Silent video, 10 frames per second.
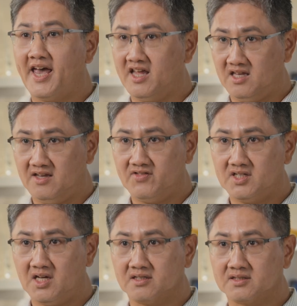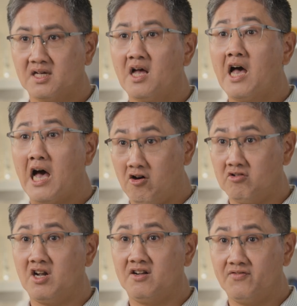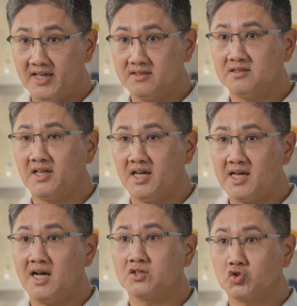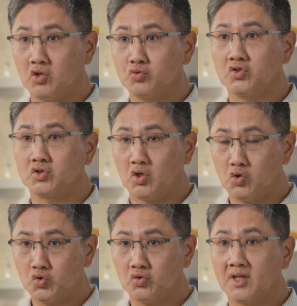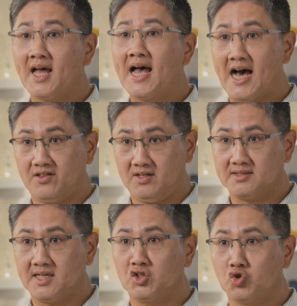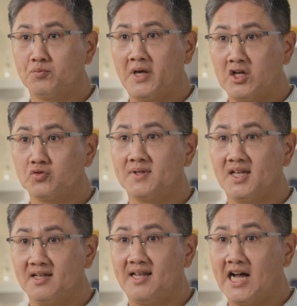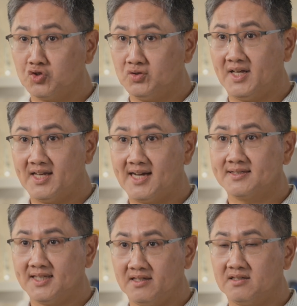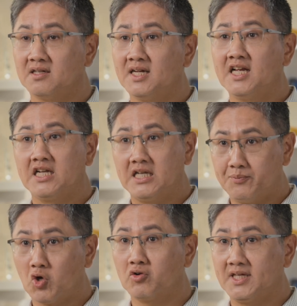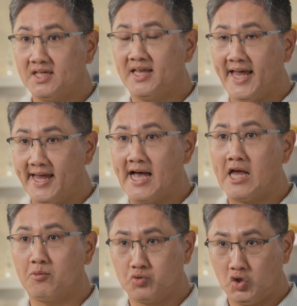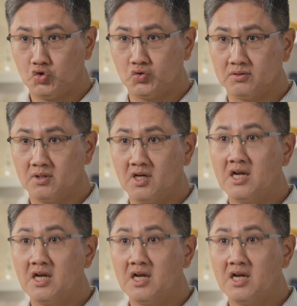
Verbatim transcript: At EventEx, our advanced data storage solutions are designed to manage a large data set, typically in AI operation,